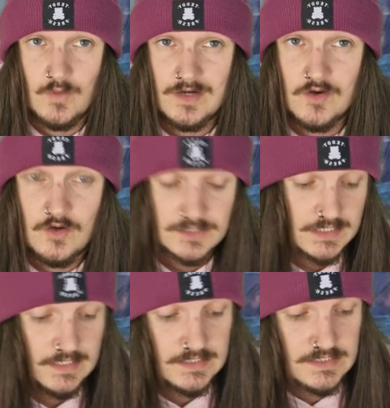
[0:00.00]
one
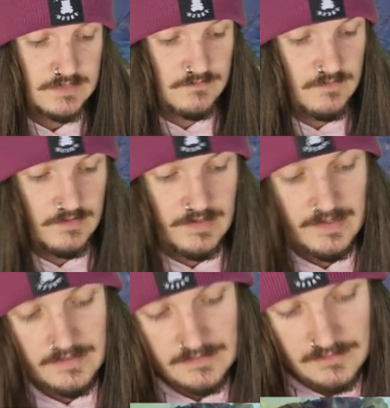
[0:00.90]
cost less
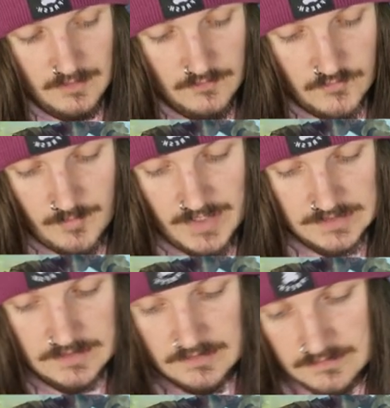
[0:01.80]
over a
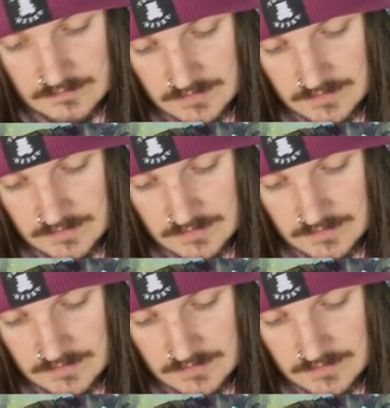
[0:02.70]
Massacre.